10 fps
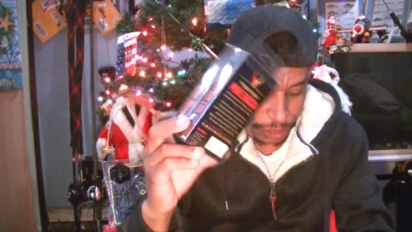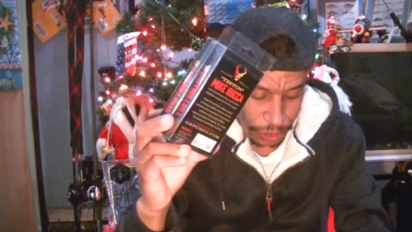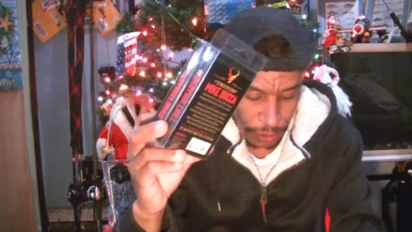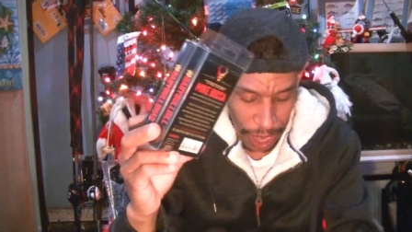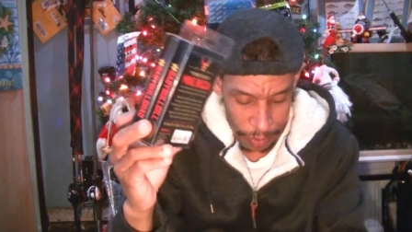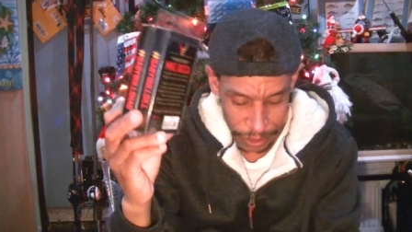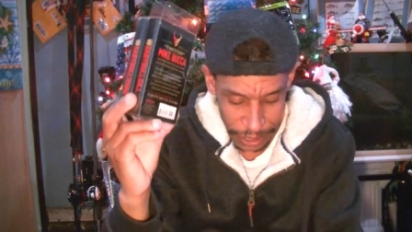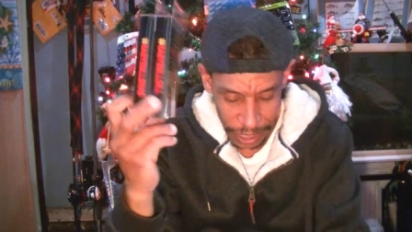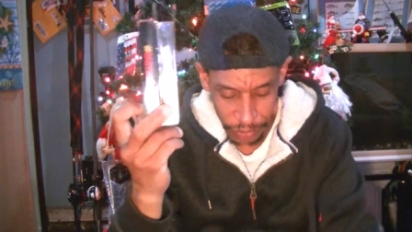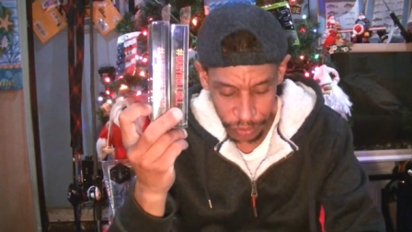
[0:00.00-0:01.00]
So I
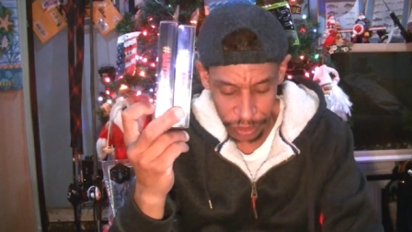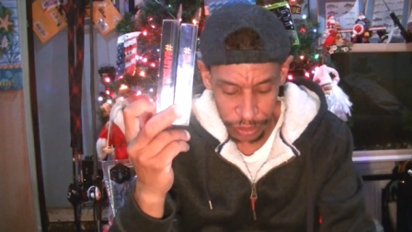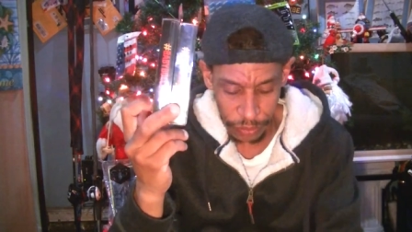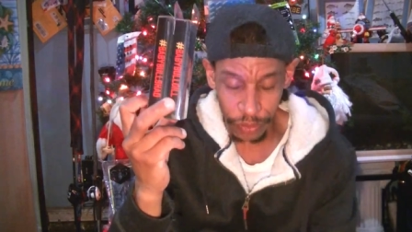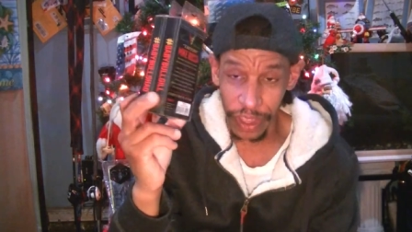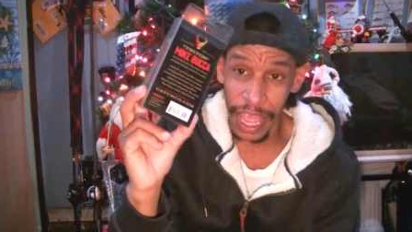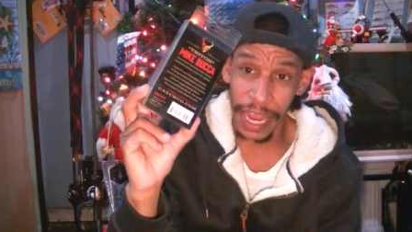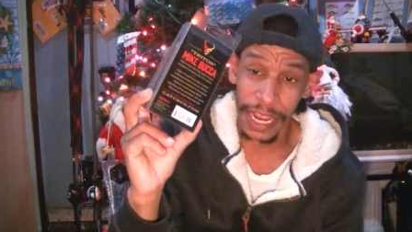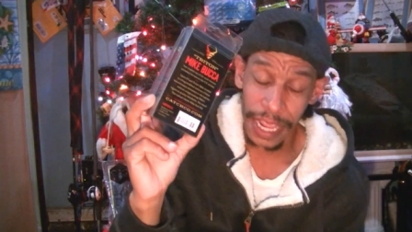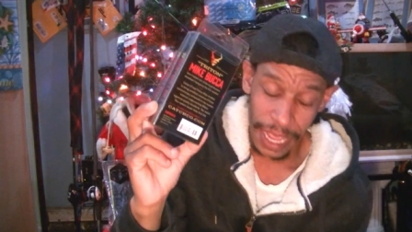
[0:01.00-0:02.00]
was interested to use
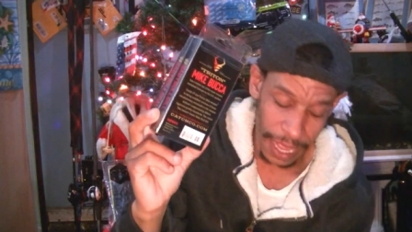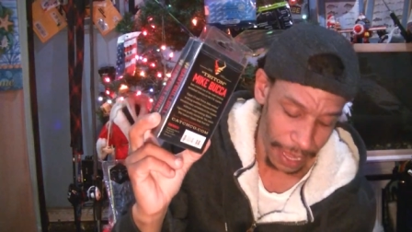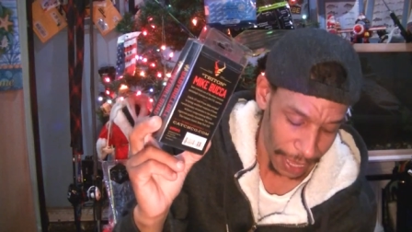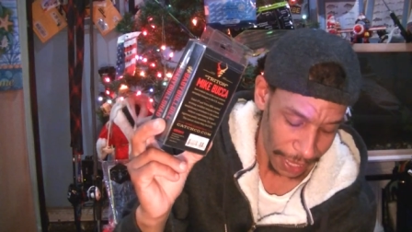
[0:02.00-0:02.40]
that. Uh,